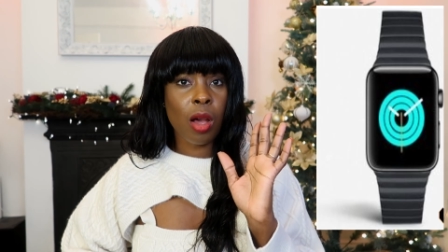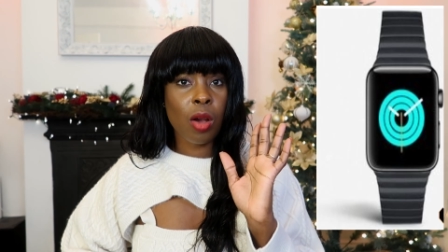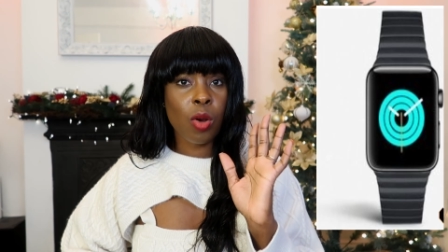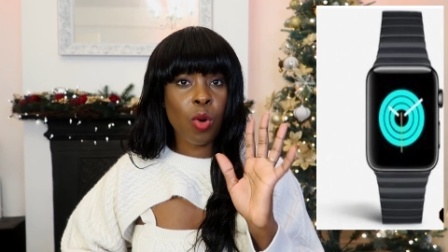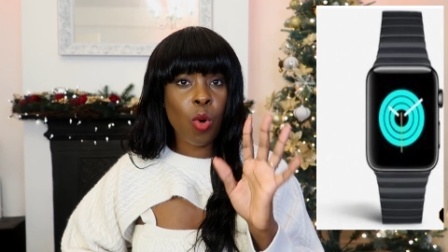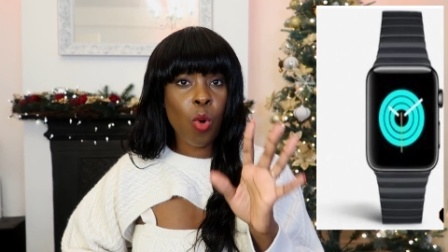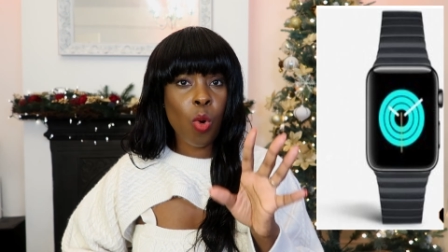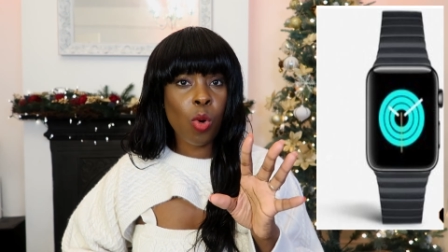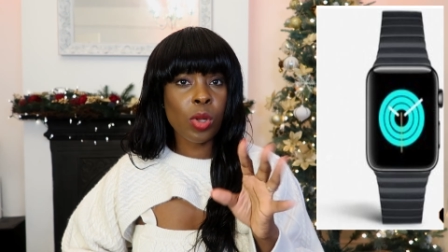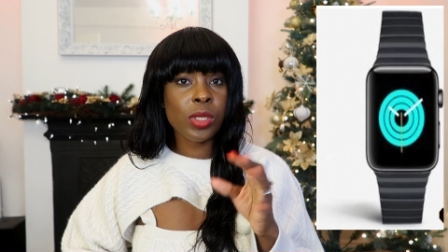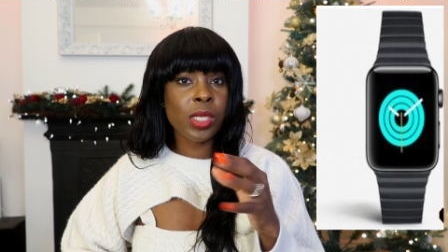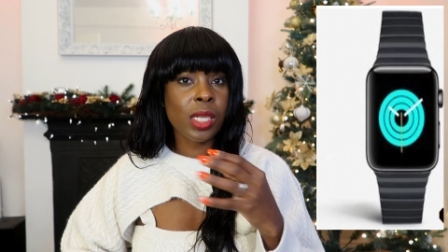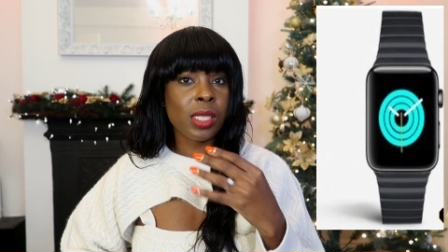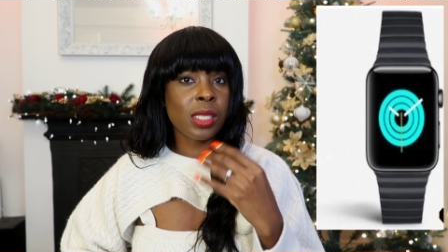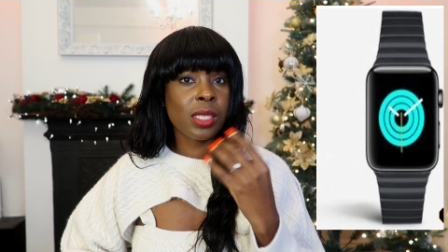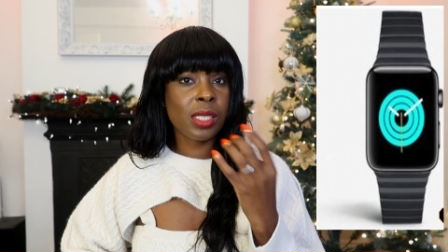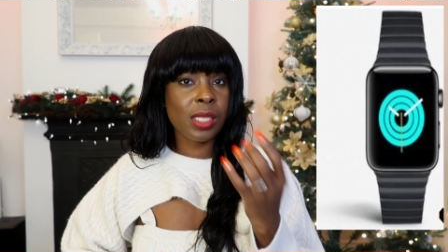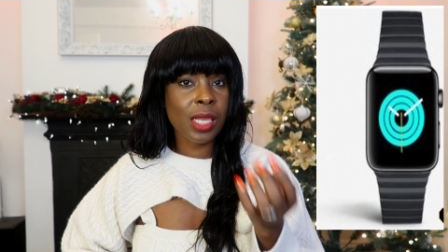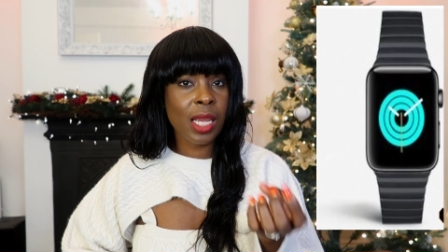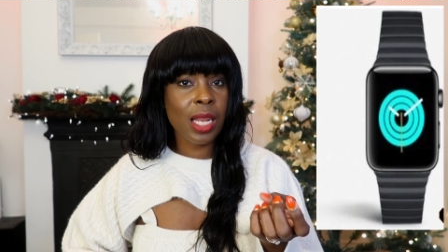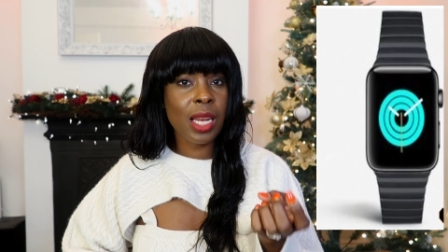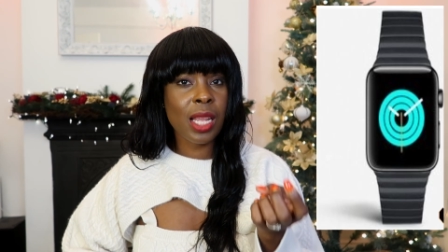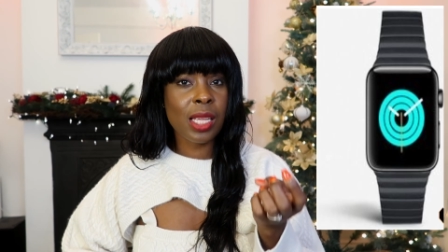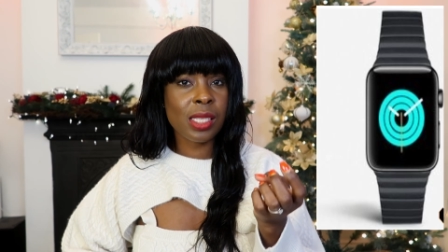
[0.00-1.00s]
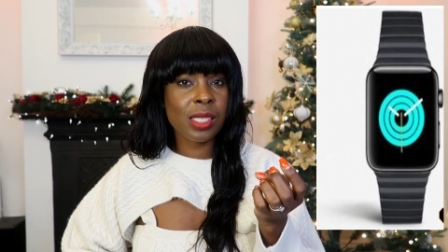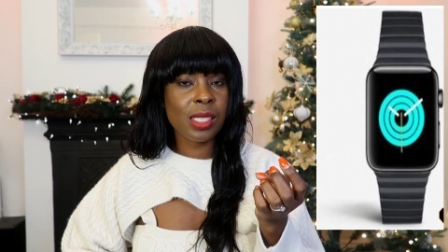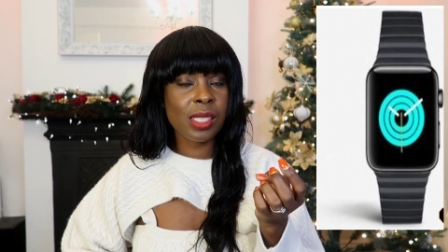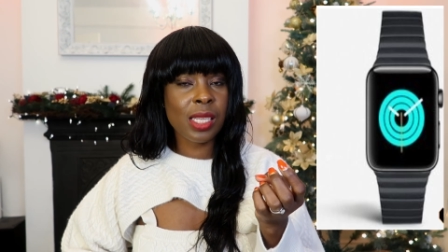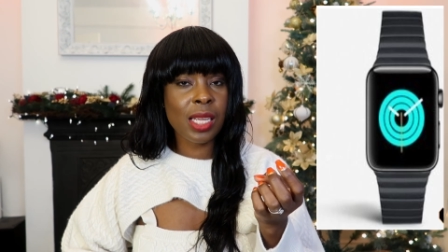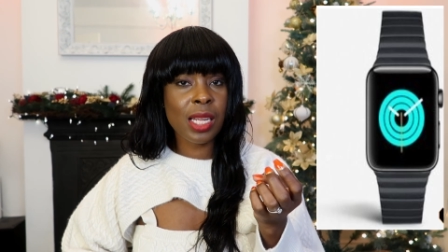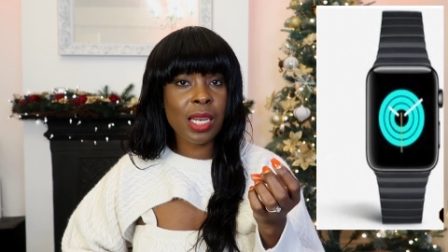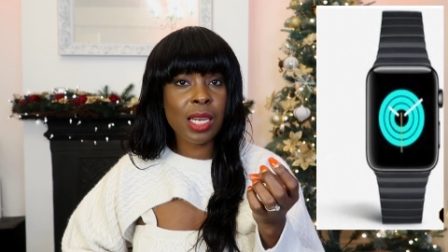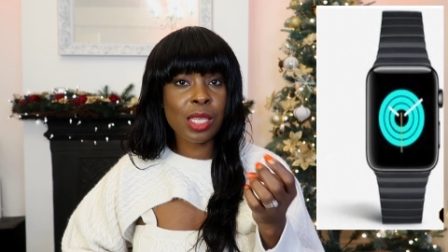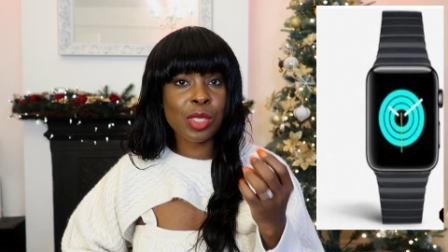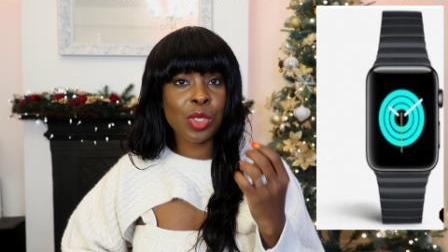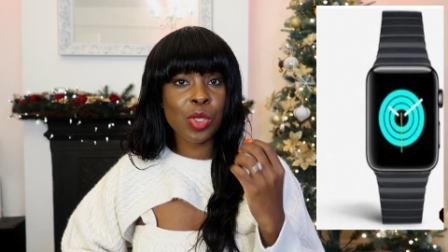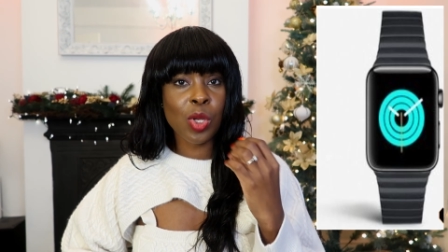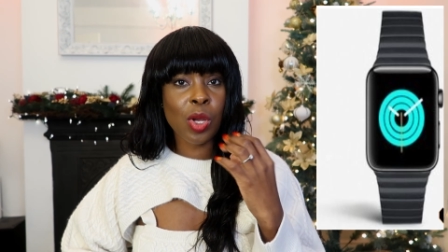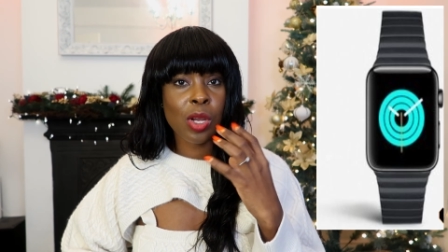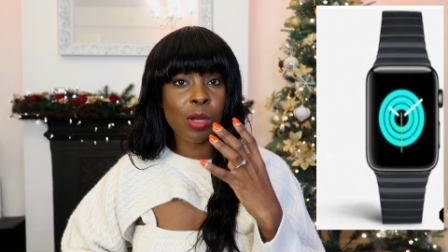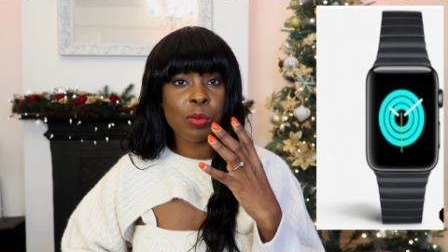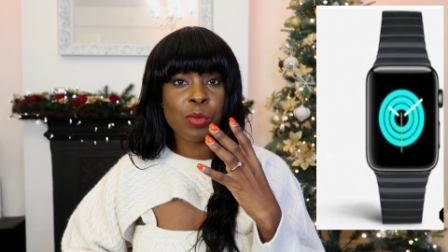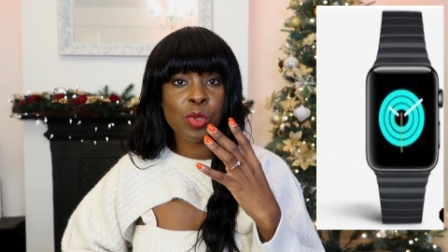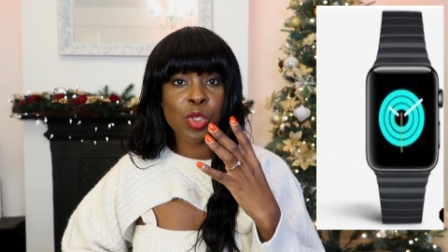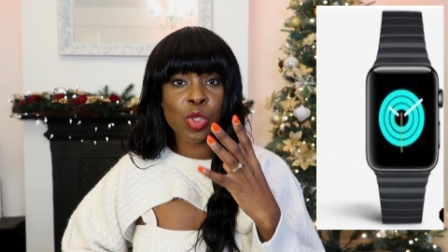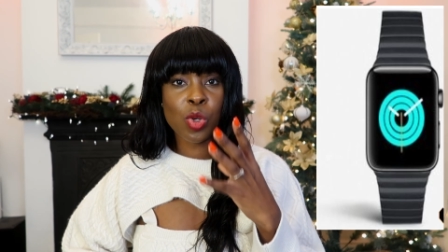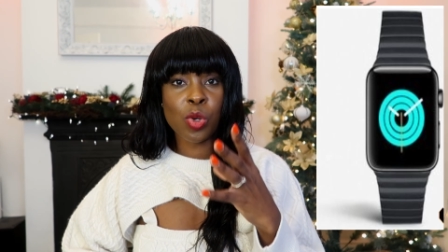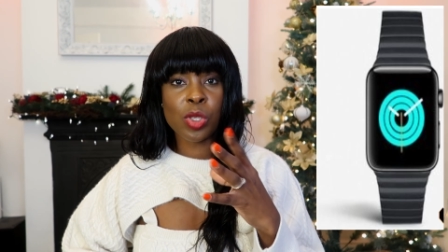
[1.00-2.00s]
coated stainless steel so
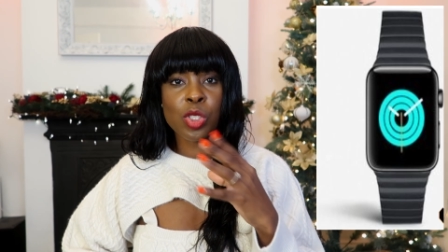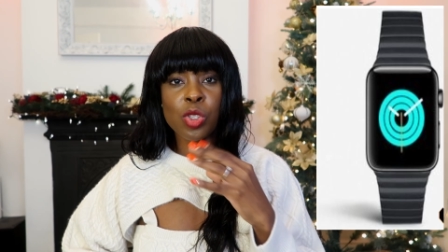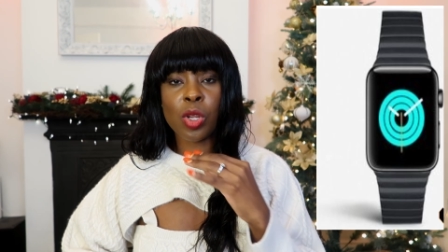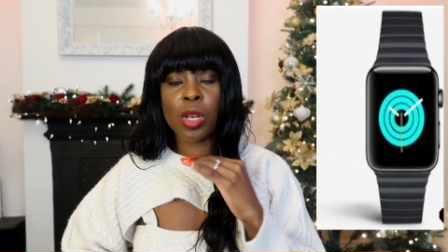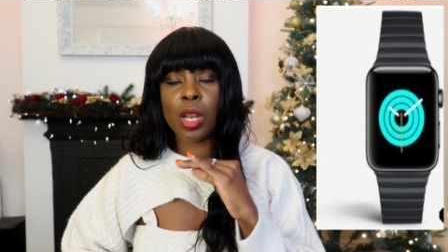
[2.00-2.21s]
I'm sure it's